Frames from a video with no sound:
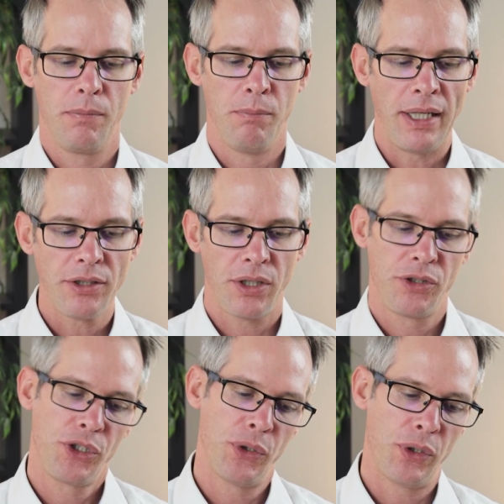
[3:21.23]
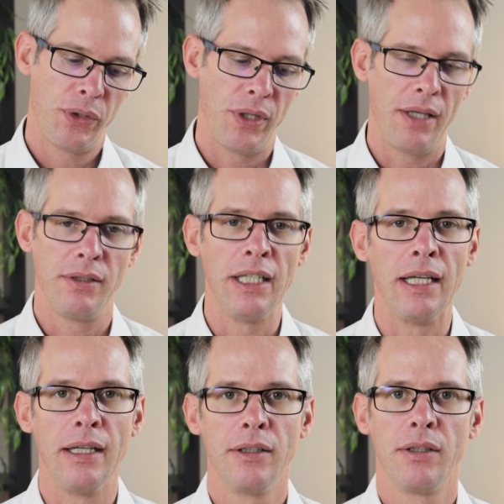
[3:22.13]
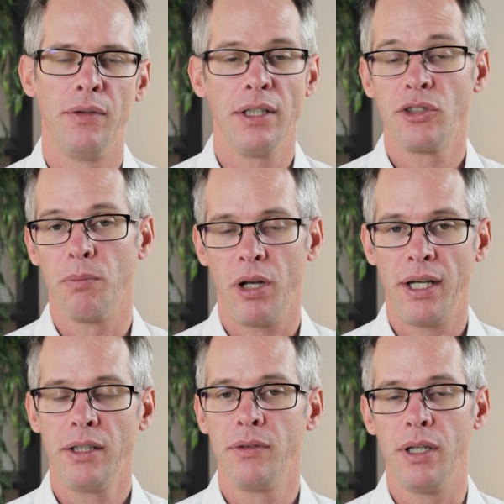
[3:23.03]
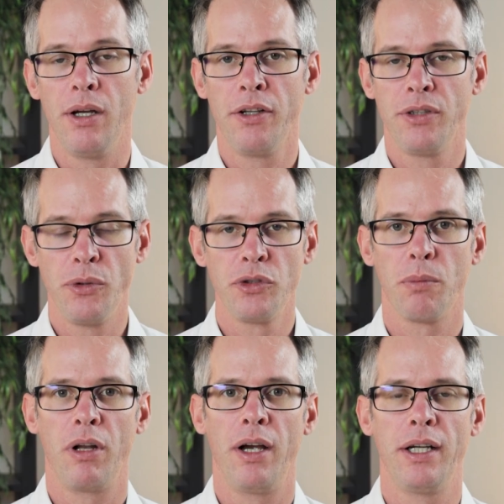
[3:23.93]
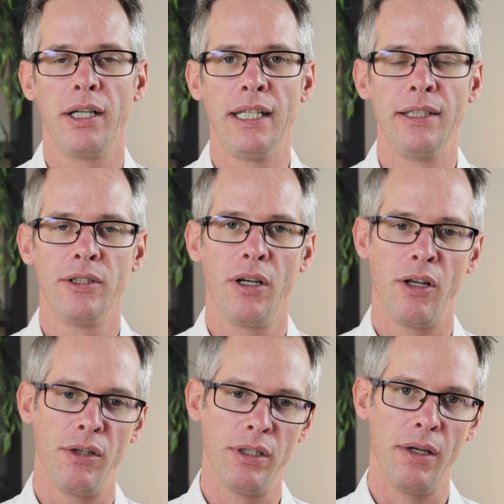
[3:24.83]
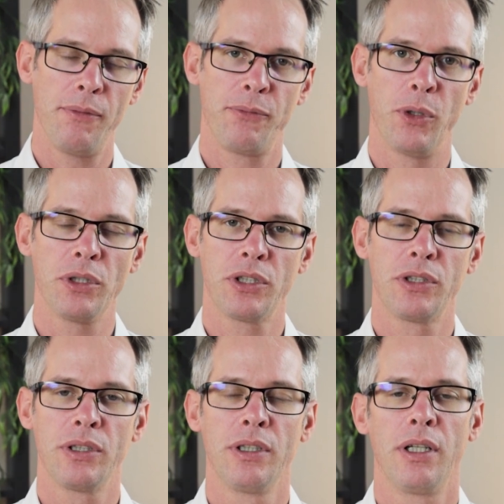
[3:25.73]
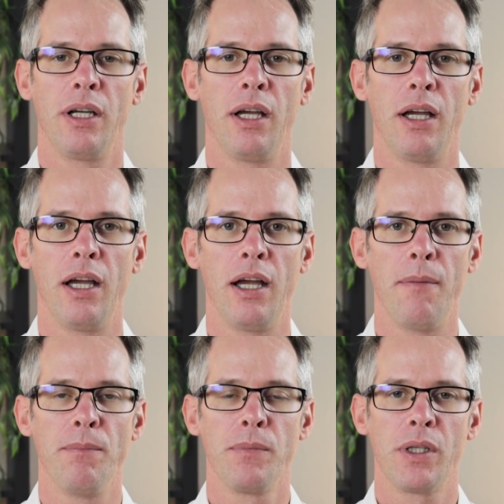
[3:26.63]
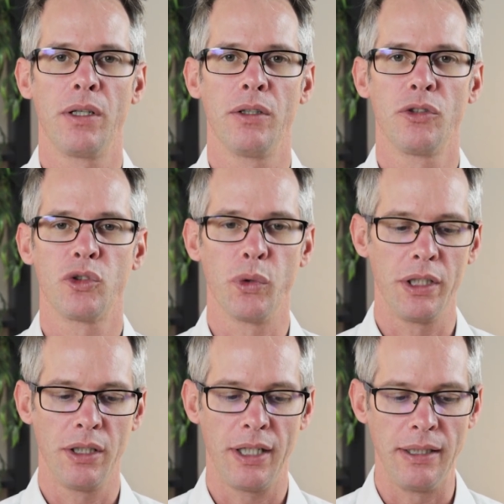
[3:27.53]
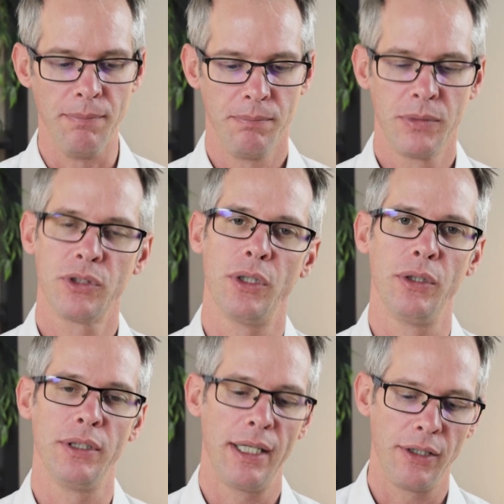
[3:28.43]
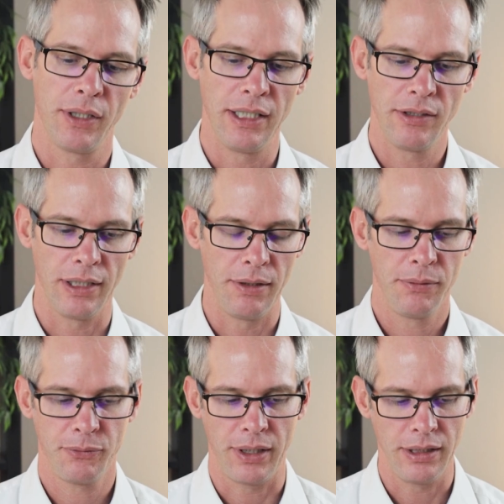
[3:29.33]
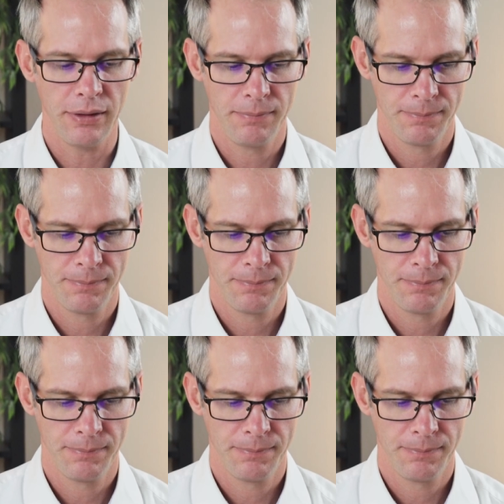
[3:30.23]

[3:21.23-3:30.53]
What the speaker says: makes sure that this supplier, the unknown supplier, is on the first sorted item, so that you can easily find it.